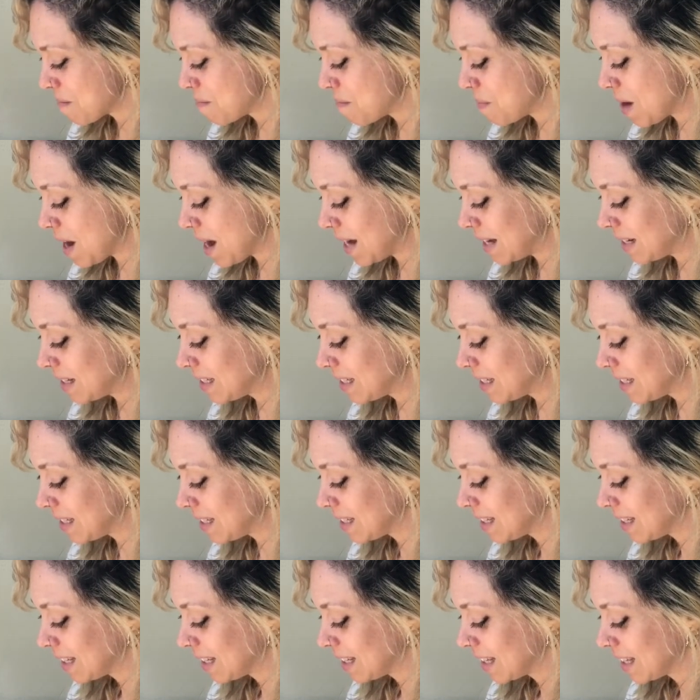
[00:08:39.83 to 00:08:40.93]
But
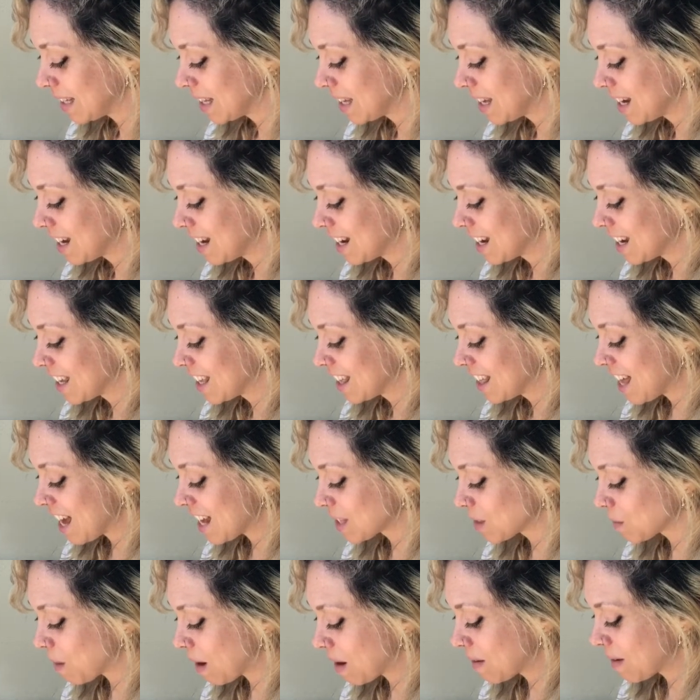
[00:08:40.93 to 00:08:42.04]

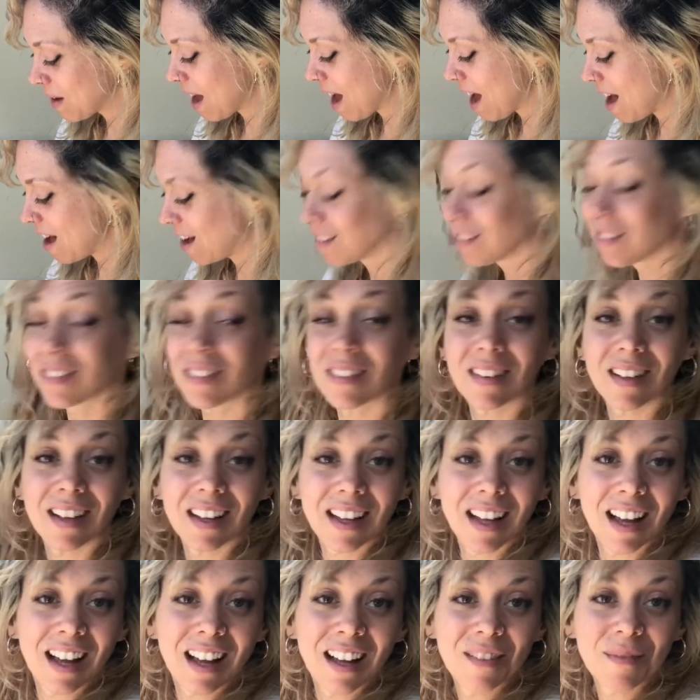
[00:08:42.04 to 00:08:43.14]
that's why we have
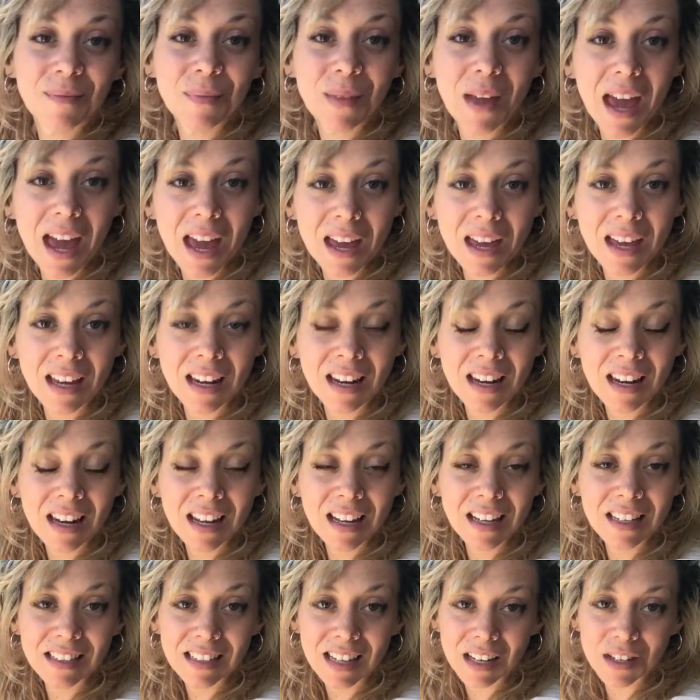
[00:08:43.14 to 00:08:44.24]
an
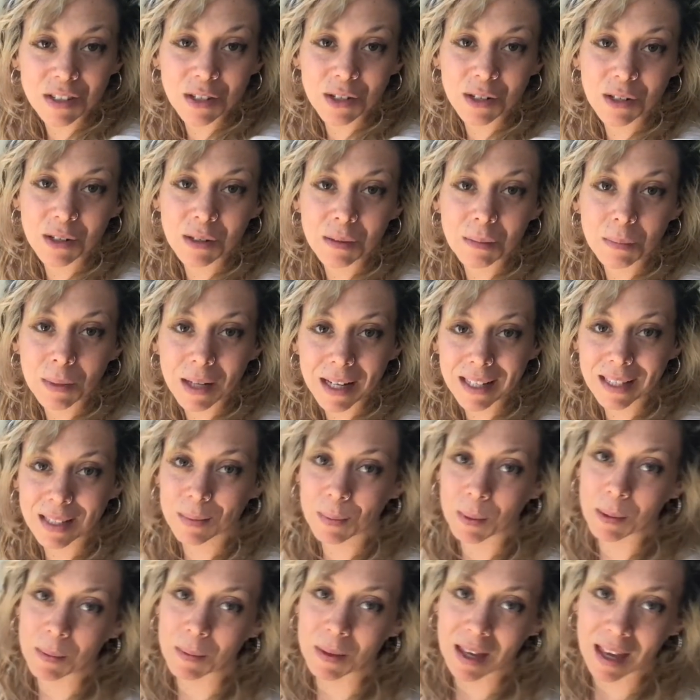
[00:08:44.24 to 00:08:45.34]
intentional place
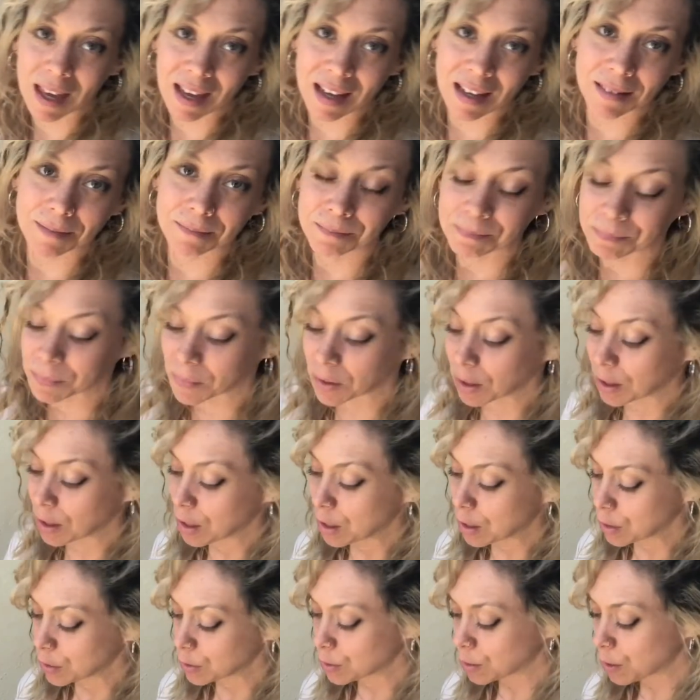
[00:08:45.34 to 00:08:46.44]
where we can.
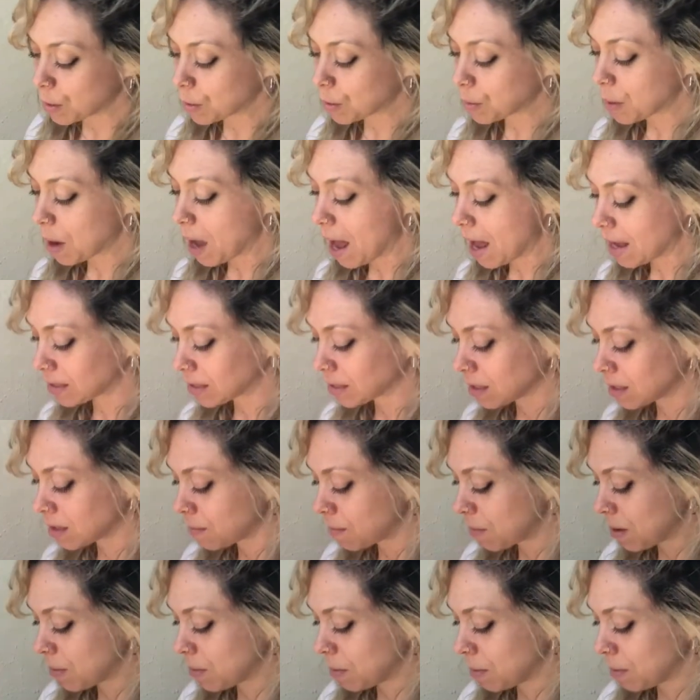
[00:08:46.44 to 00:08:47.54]
So asking the
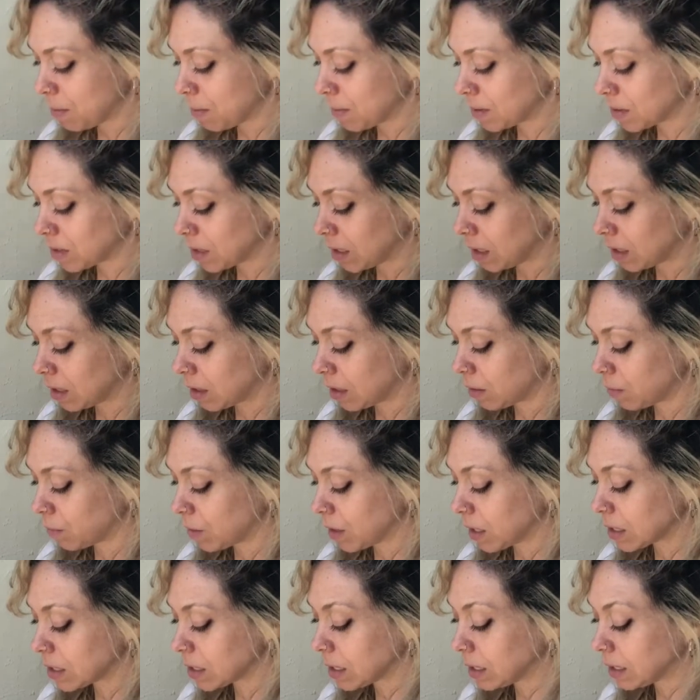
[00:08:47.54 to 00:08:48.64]
baby permission, we
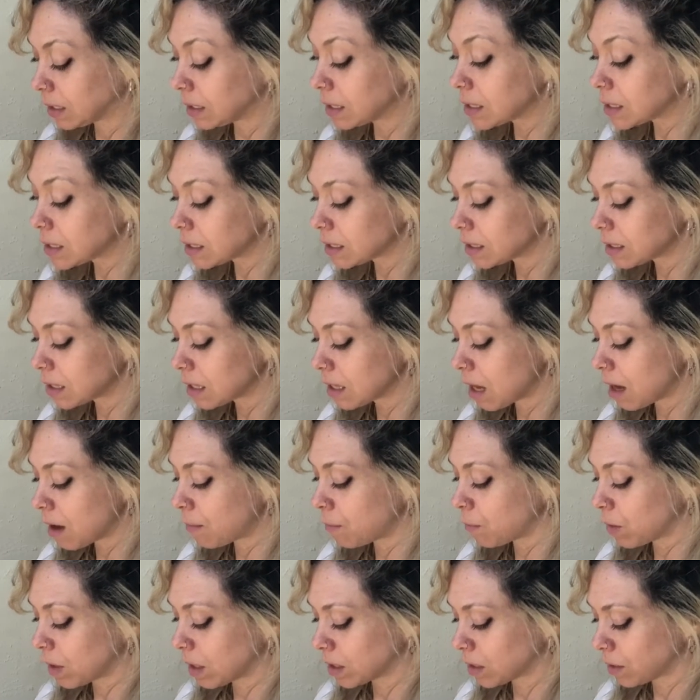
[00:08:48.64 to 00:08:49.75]
get to listen to them,
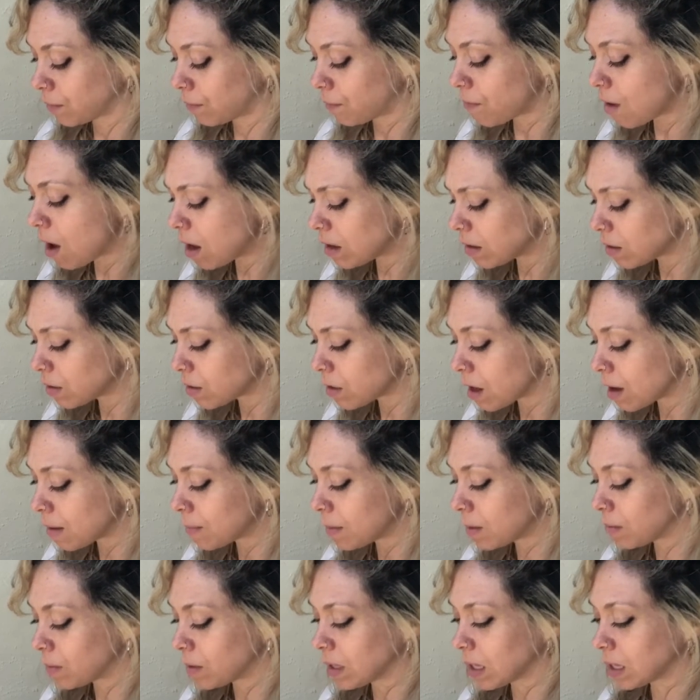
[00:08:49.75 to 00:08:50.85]
we get to follow them,
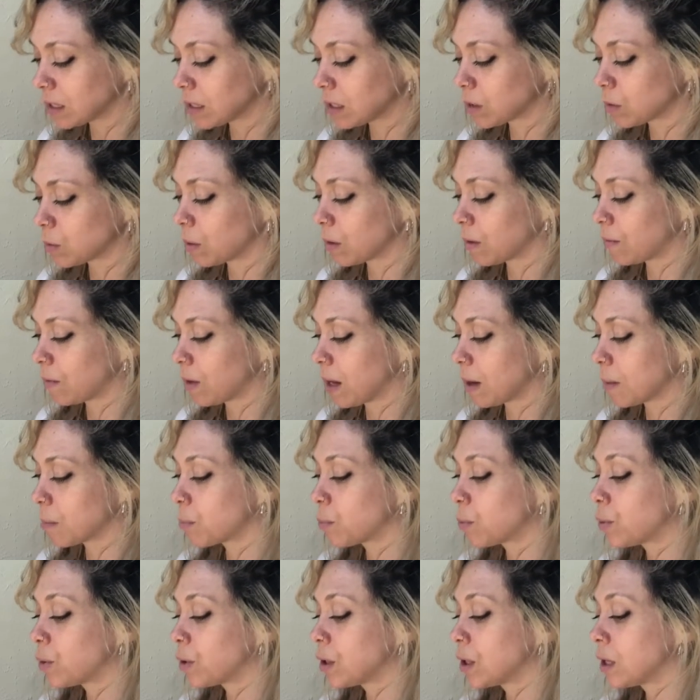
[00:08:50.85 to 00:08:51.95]
and we get to sort of like
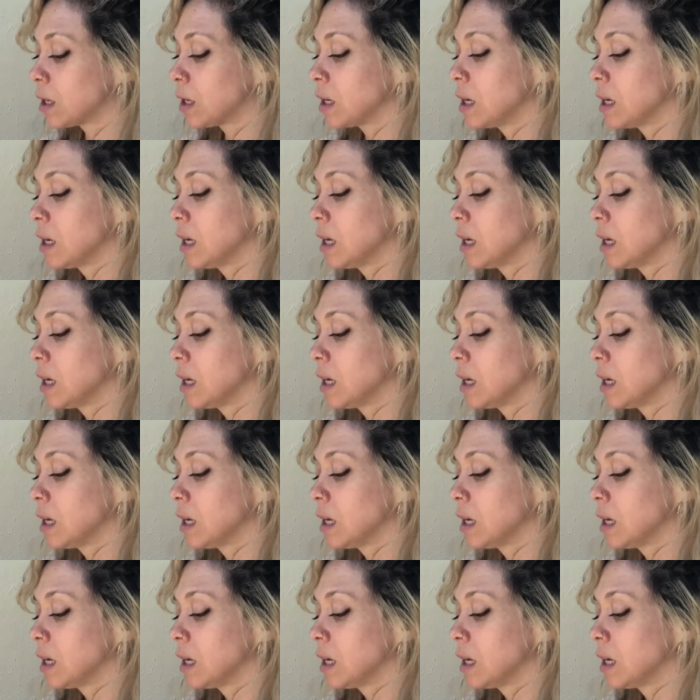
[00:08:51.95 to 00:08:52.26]
put